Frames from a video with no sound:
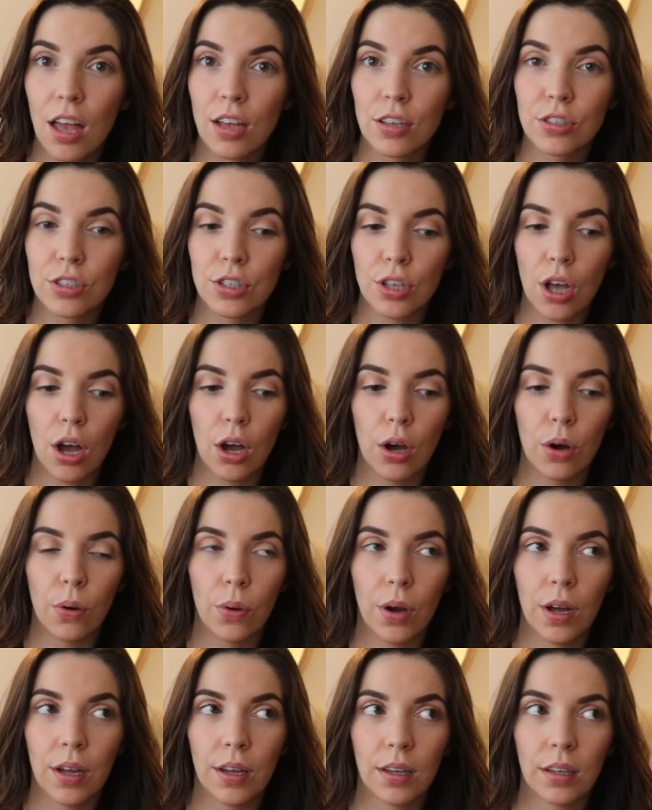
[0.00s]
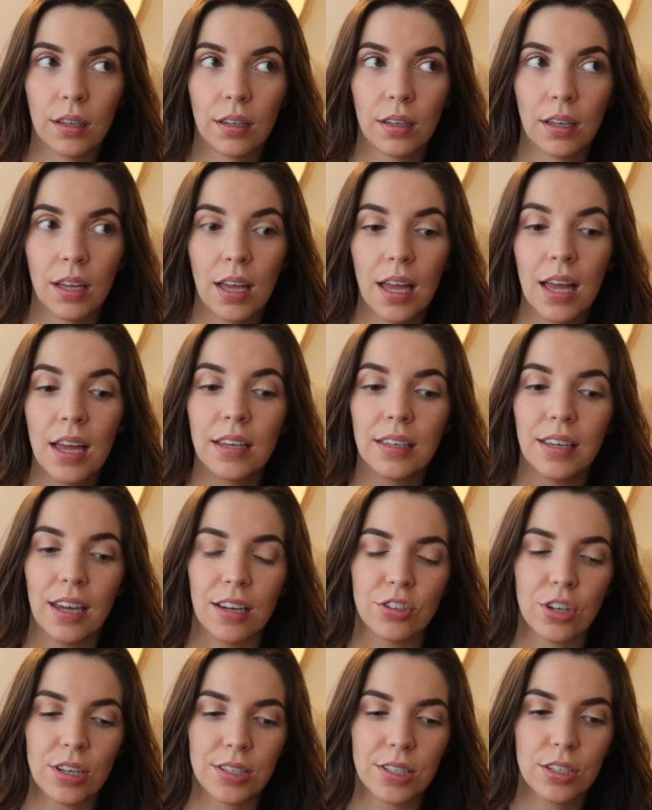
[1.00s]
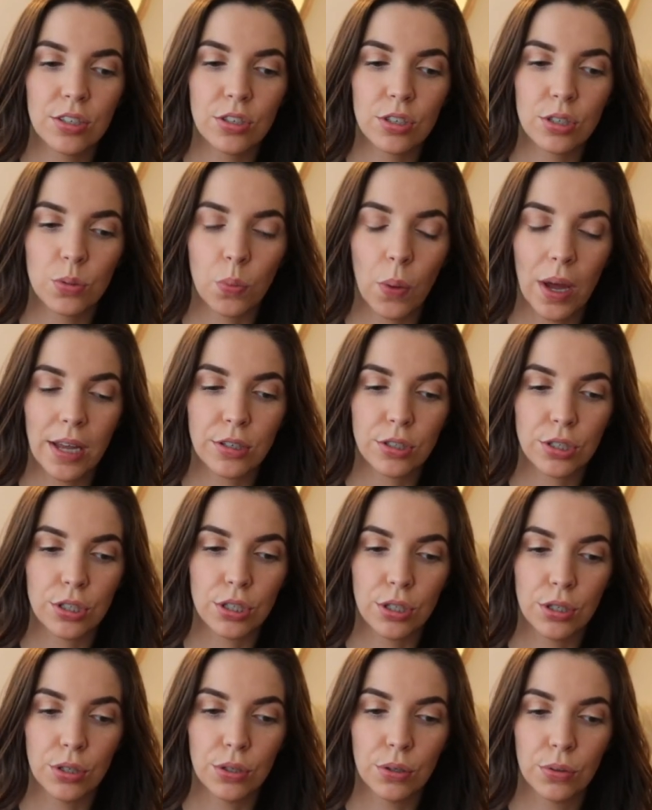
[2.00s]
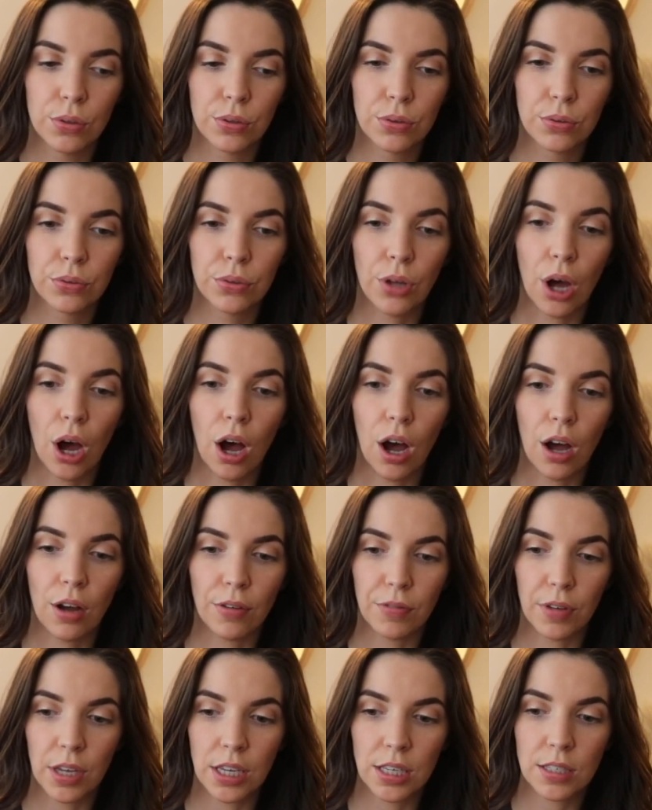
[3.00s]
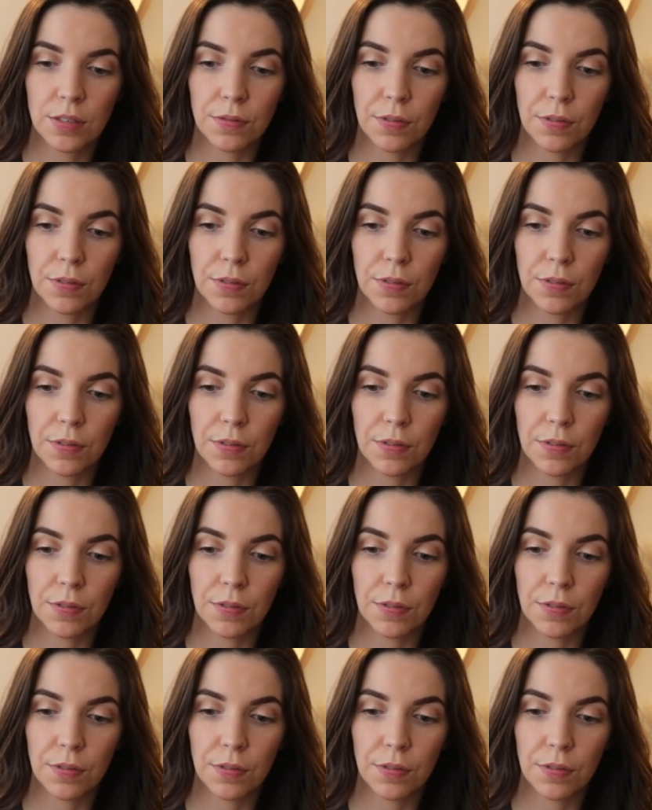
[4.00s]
So yeah, Justin just went to the office